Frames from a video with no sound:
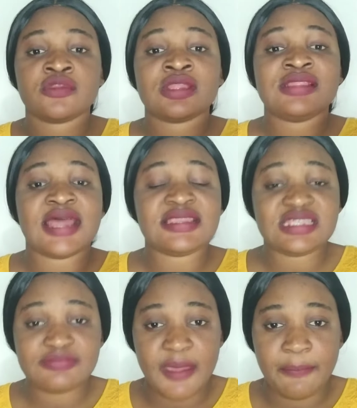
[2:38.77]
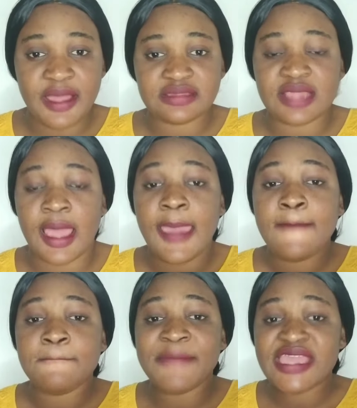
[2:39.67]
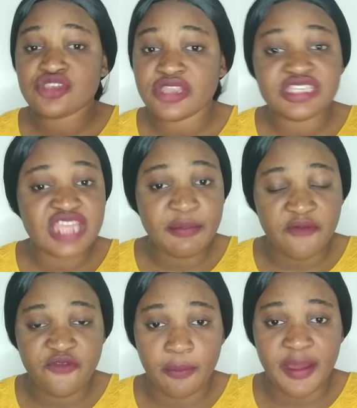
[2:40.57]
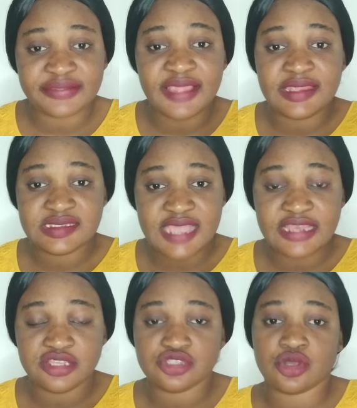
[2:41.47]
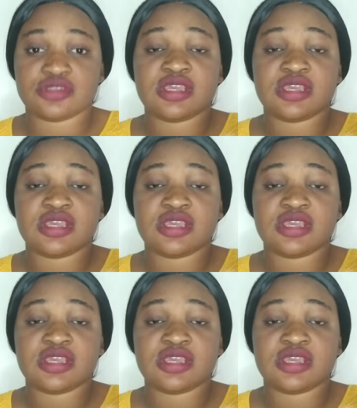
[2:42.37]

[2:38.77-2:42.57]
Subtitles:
That this my partner, mention the name of your partner inside the source.